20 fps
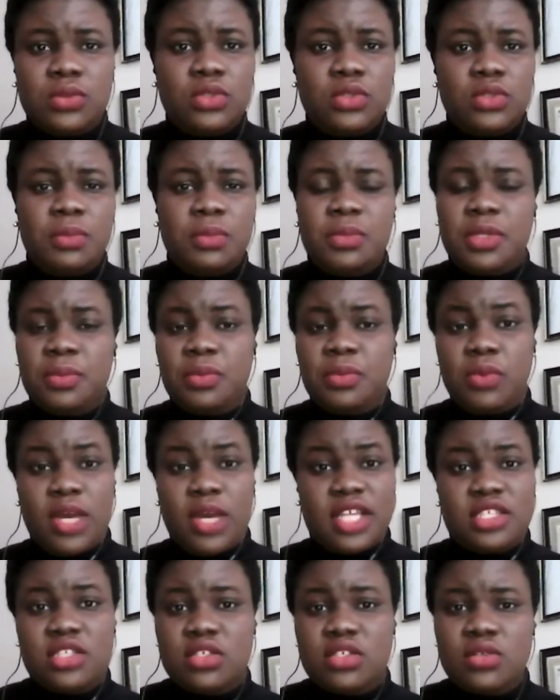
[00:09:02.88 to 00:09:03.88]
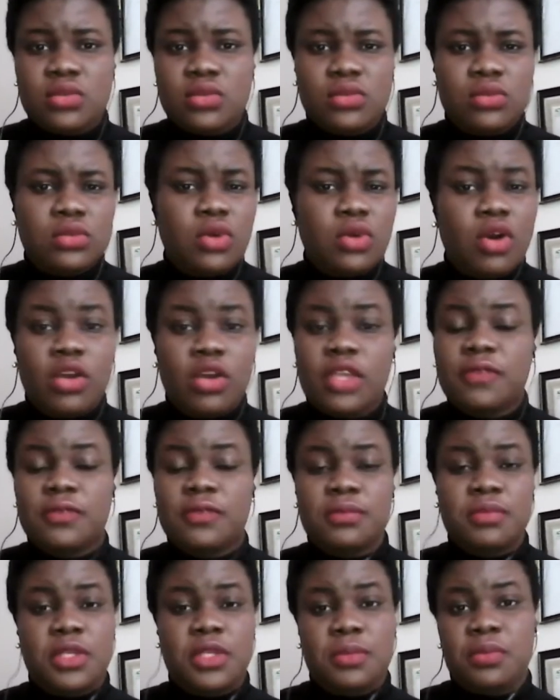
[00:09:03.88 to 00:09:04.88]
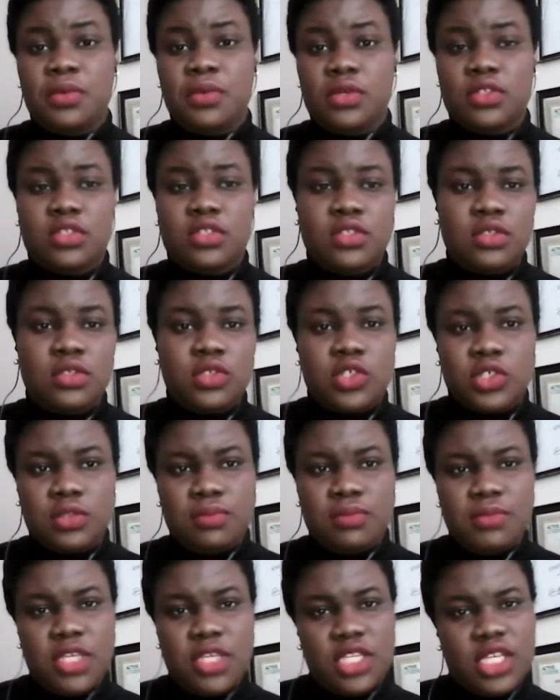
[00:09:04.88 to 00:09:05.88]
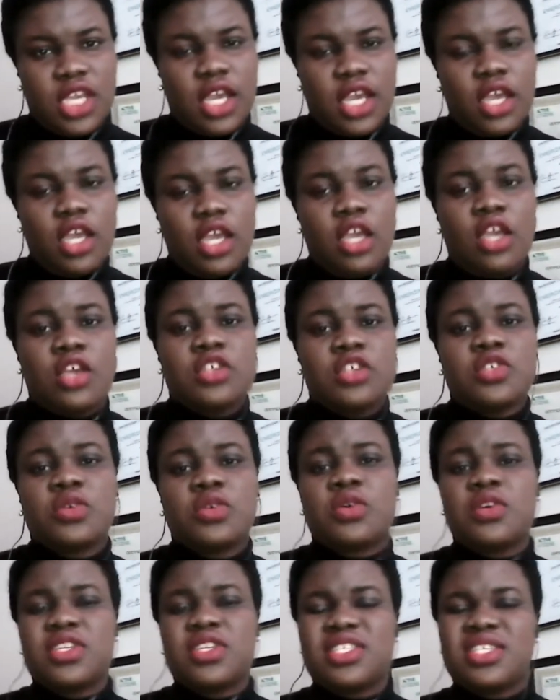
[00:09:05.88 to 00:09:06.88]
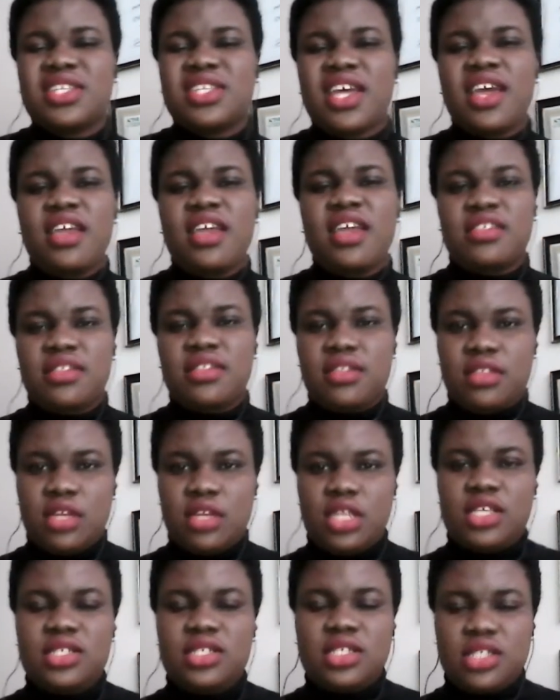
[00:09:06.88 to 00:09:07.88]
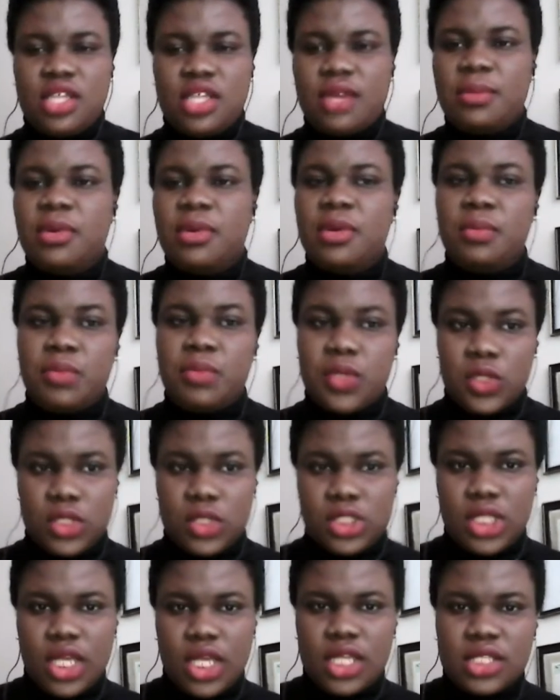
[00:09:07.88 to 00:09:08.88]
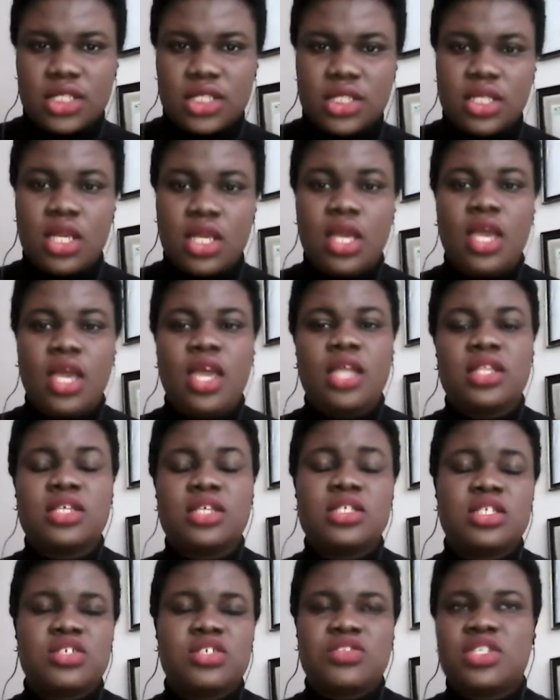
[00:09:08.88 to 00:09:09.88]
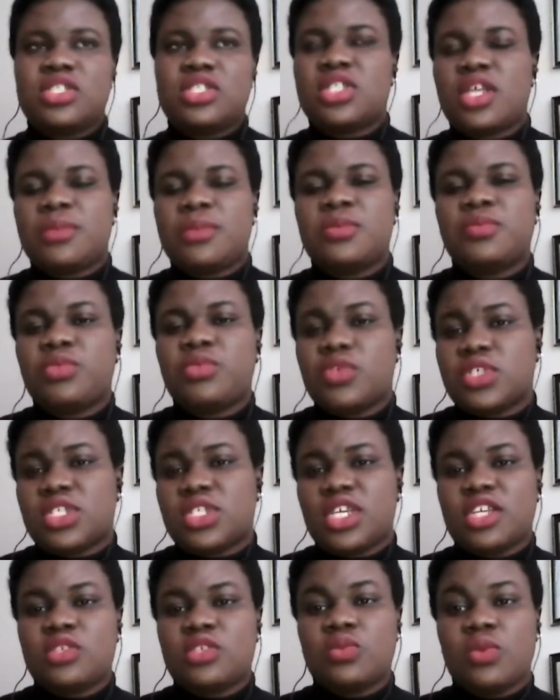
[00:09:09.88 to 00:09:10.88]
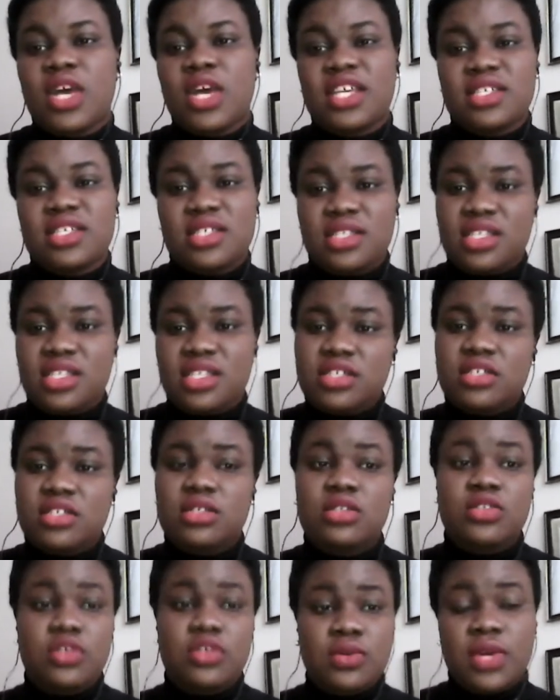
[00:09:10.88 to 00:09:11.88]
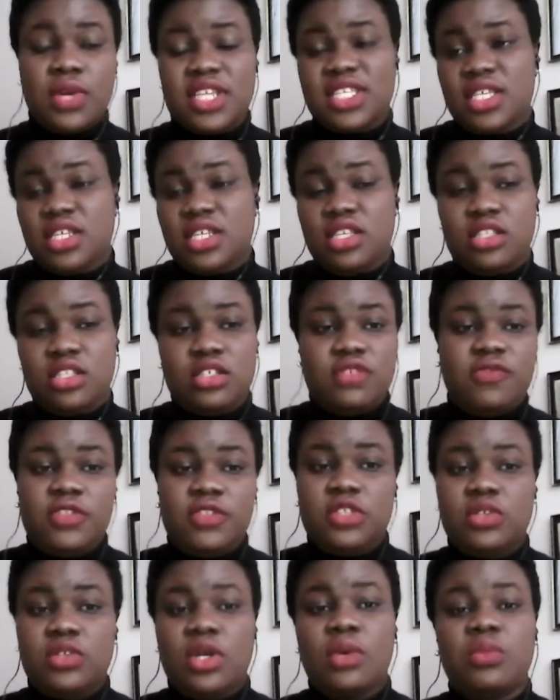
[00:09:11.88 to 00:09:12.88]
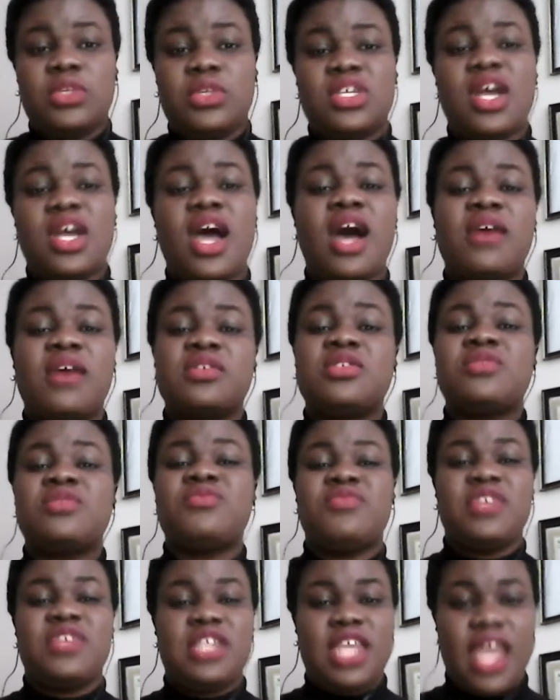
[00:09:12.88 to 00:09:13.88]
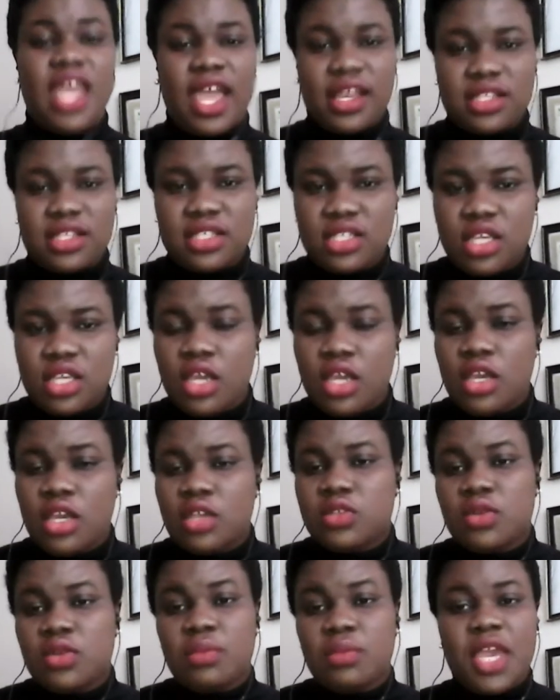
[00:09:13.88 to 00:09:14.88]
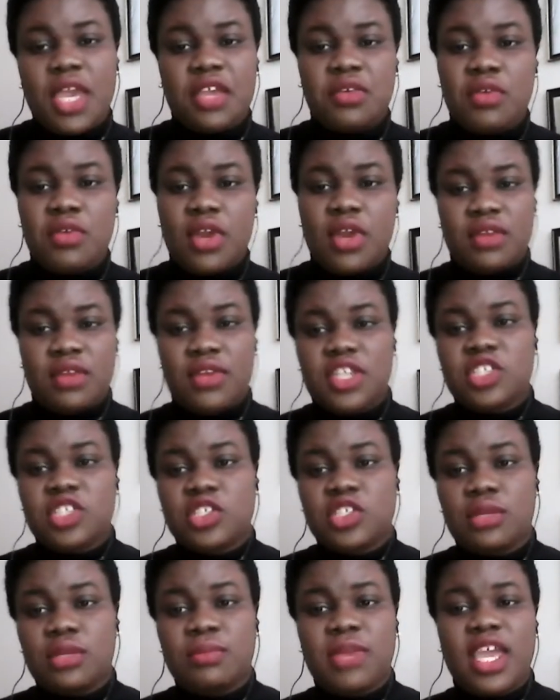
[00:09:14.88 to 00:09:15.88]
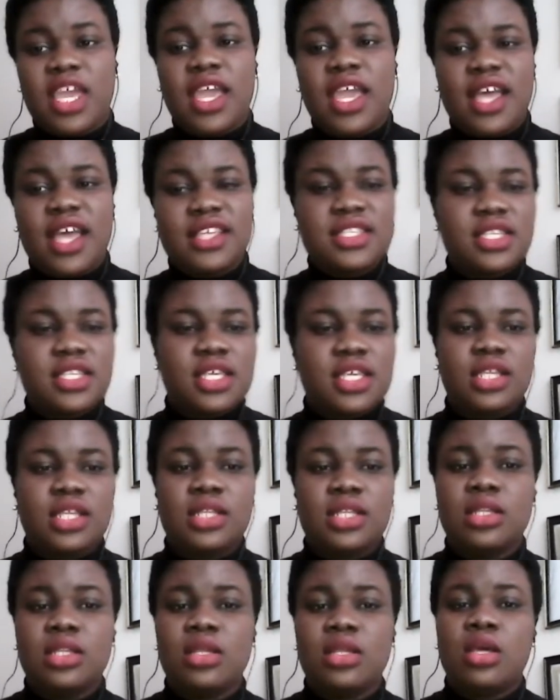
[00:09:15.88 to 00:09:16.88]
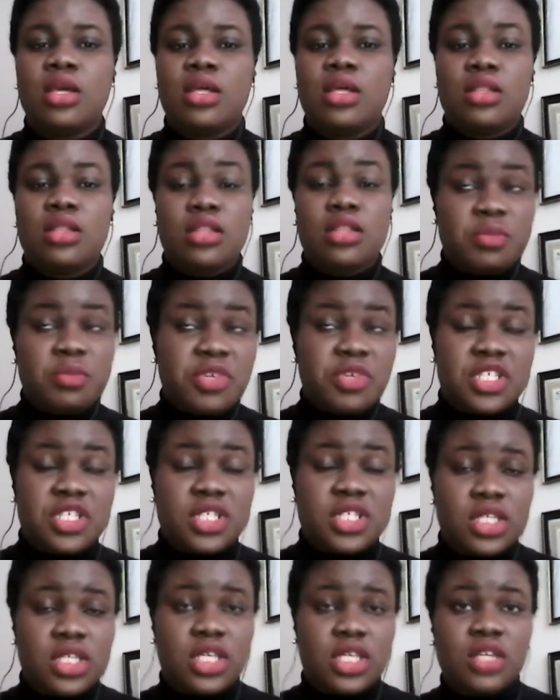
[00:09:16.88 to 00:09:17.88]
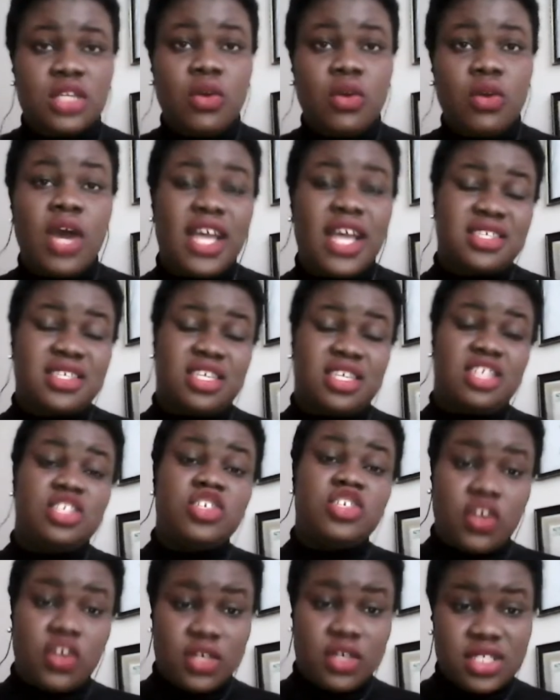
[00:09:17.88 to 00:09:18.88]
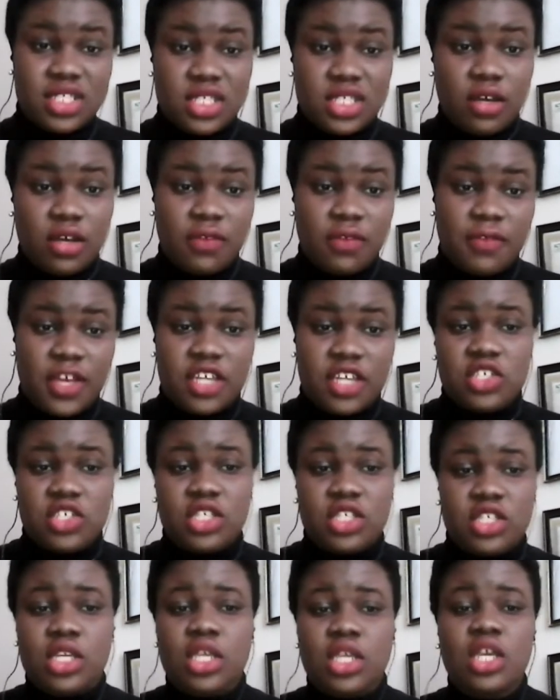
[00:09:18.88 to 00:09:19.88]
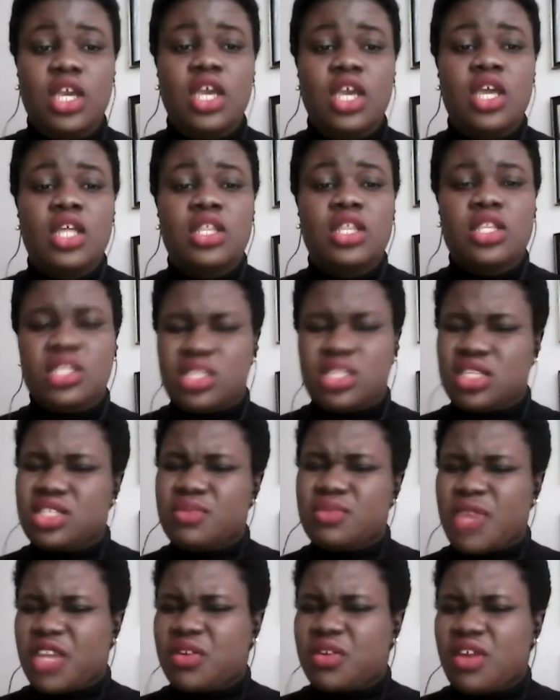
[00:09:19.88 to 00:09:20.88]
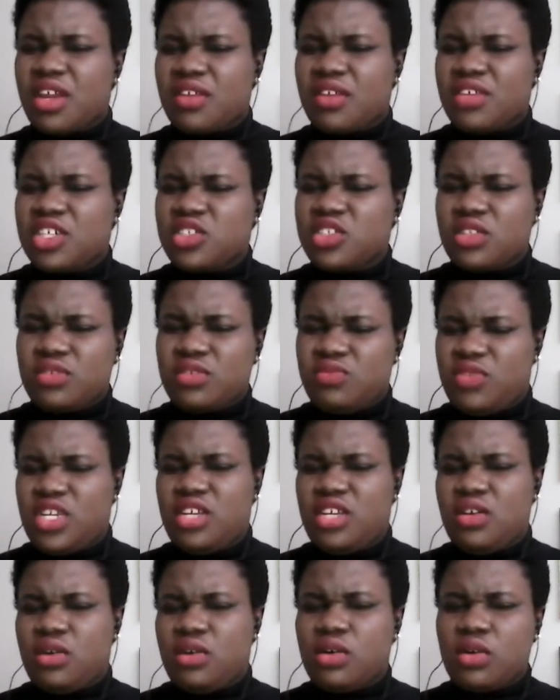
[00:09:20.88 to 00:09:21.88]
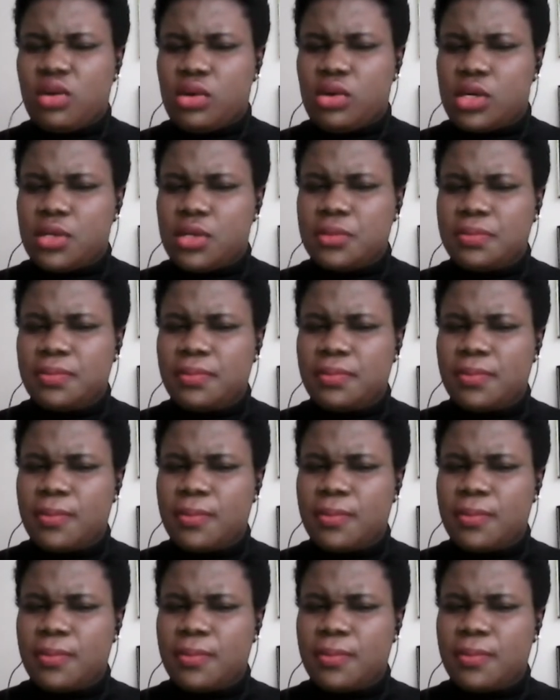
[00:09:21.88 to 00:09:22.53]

or people at school or even people on social media. So consider a 3-step process. This 3-step process will assist you as an individual with how to react to a microaggression by asking the person or asking yourself, actually, did this microaggression really occur?